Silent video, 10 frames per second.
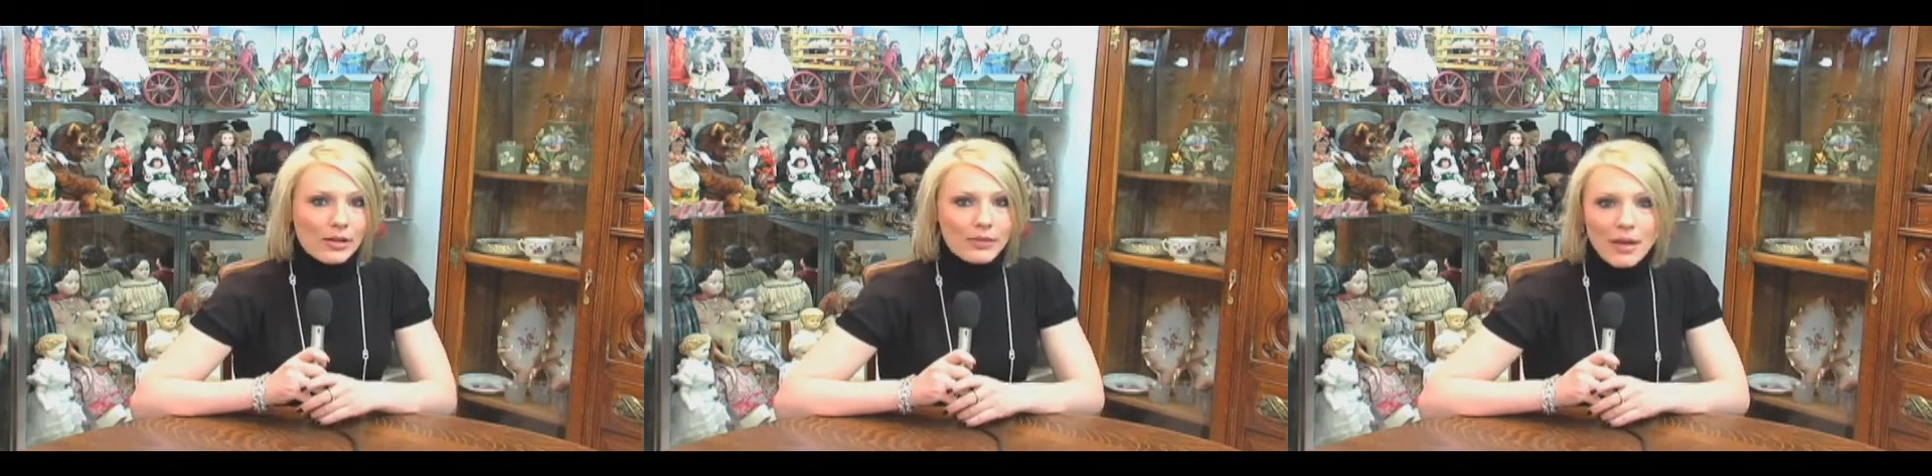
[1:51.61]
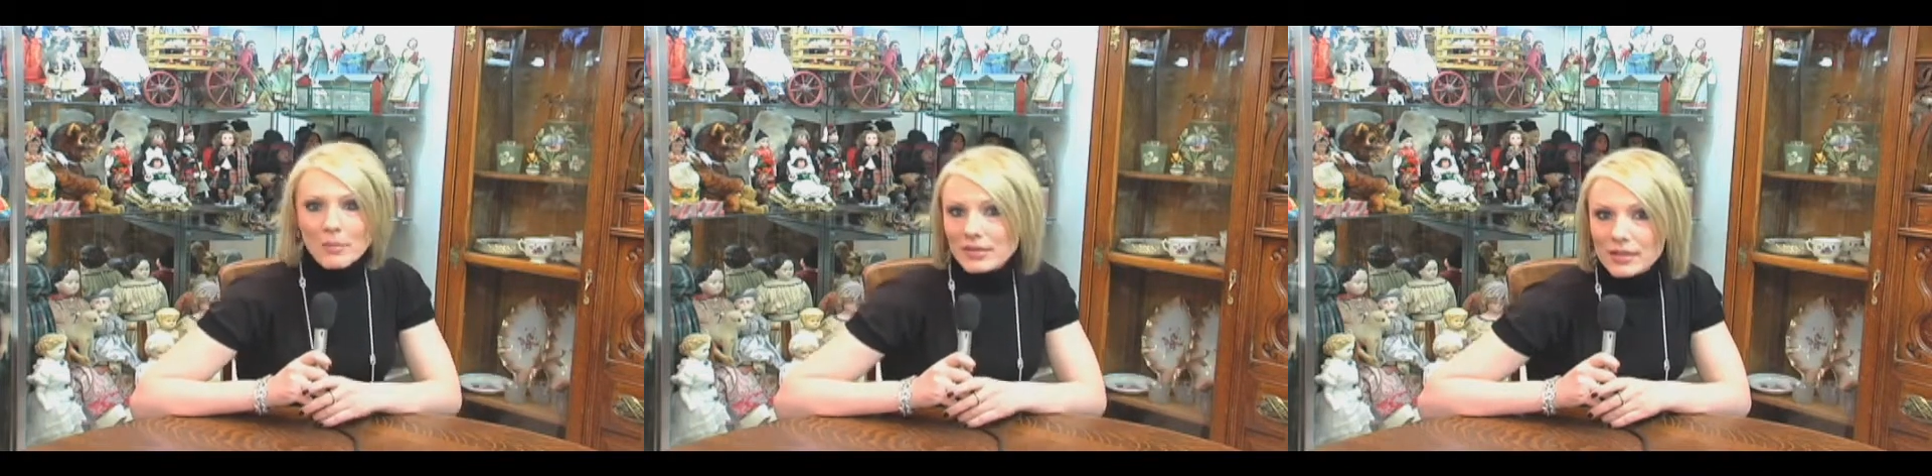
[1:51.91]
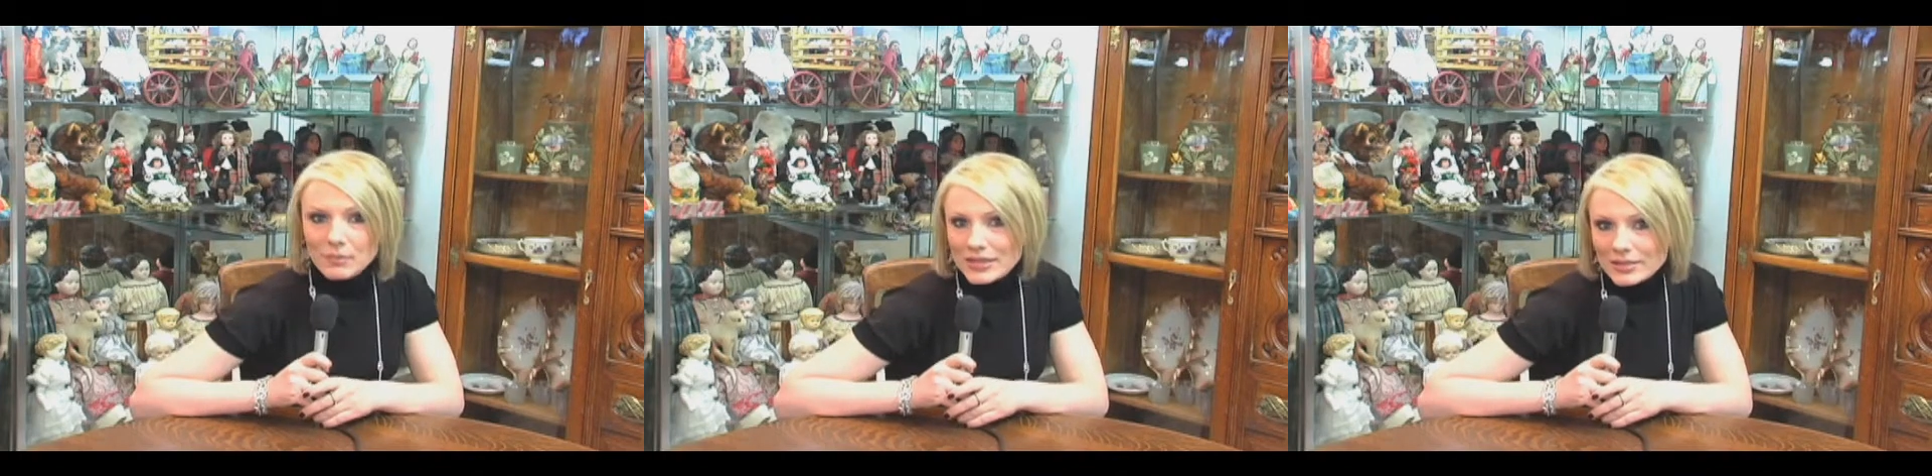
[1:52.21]
and the
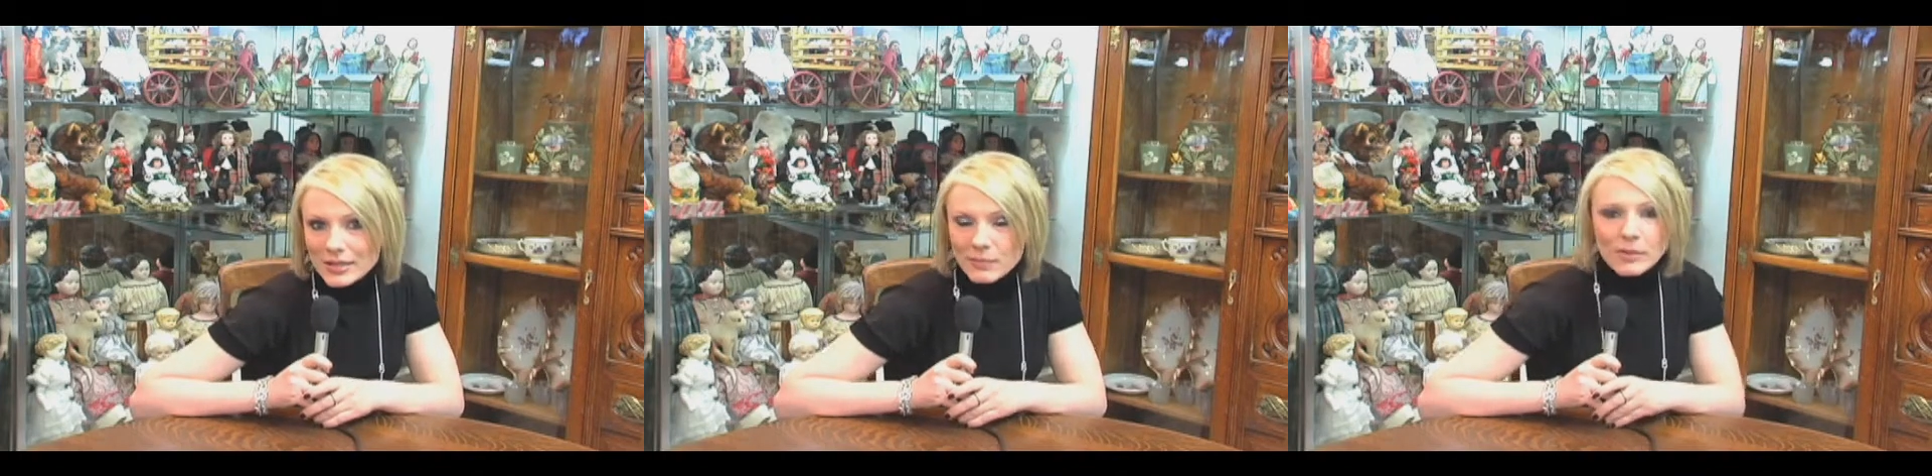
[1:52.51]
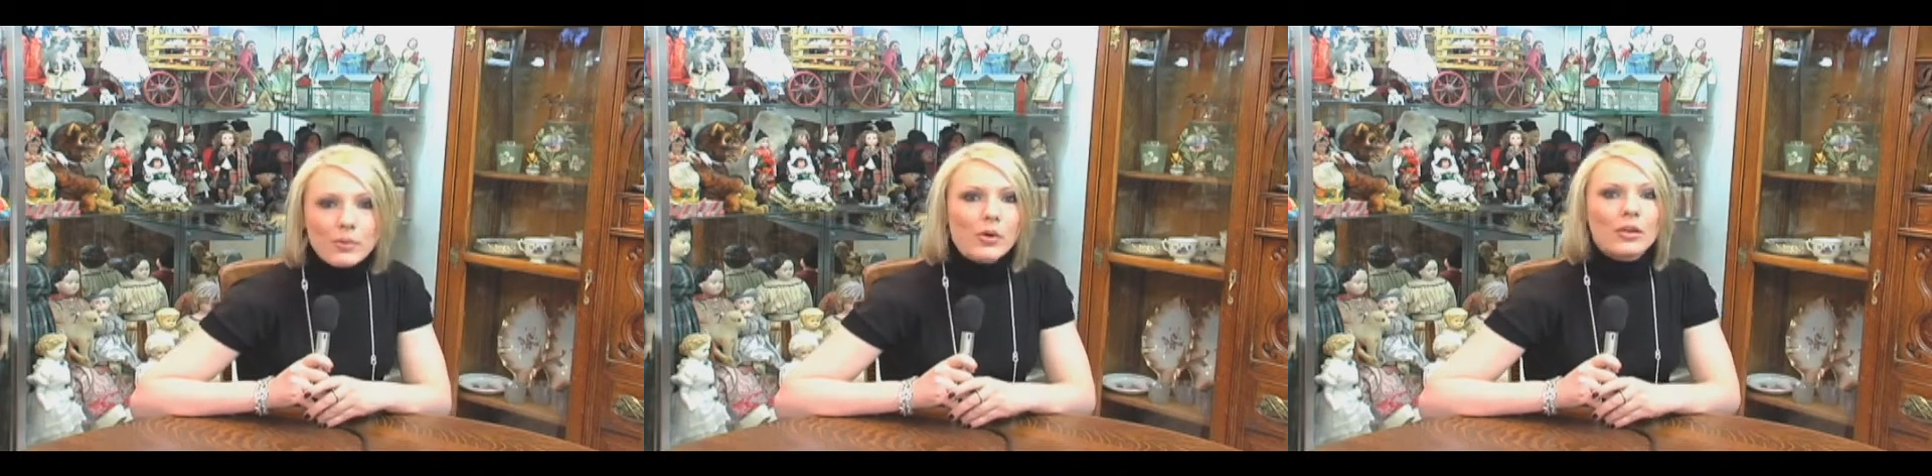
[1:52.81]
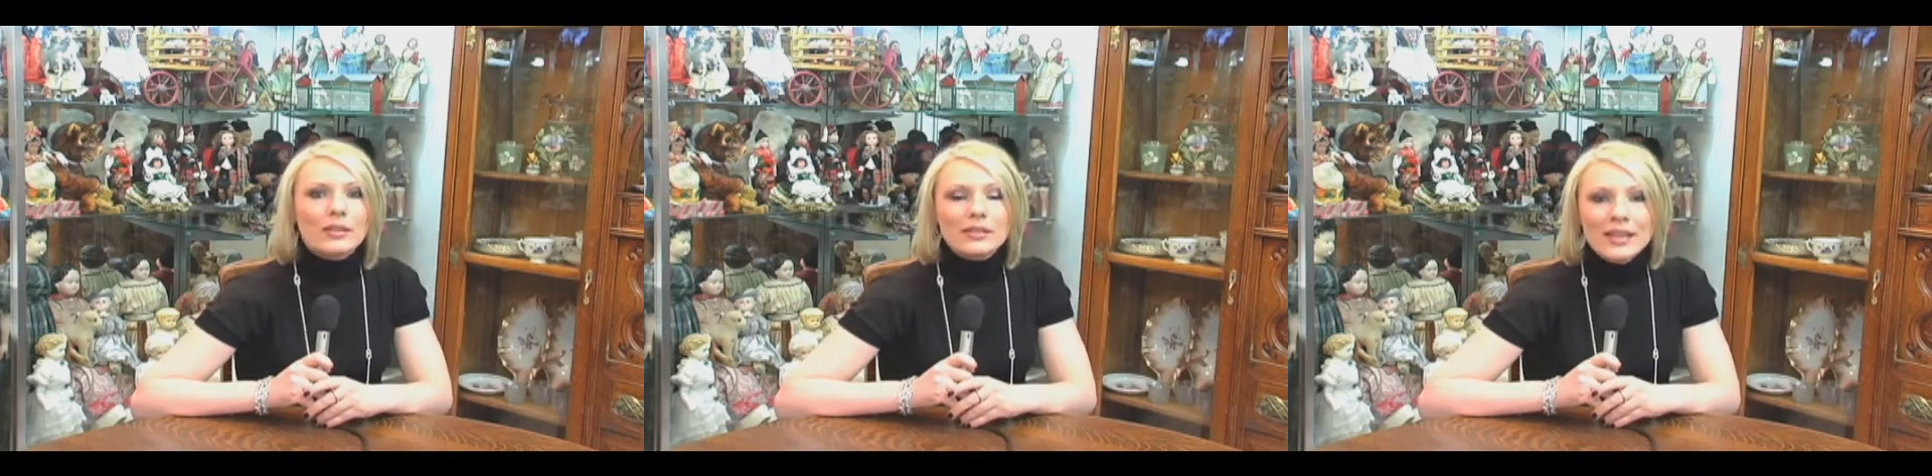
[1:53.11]
MSNBC
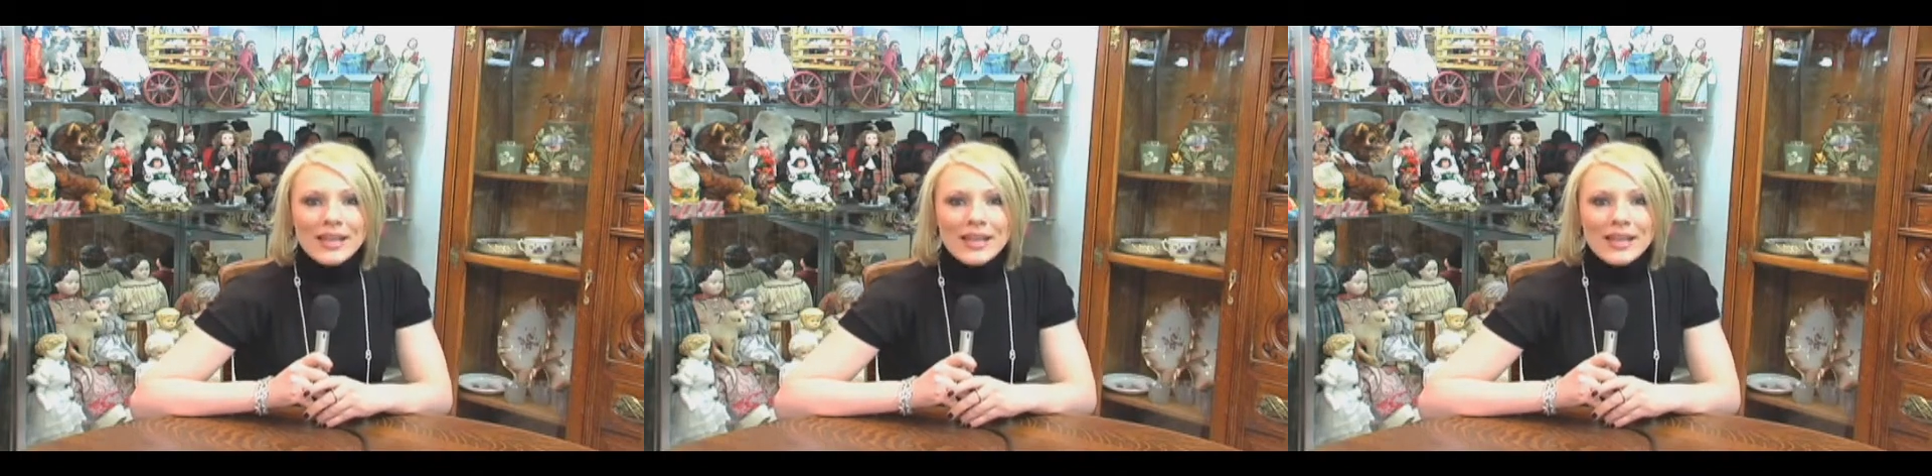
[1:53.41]
people,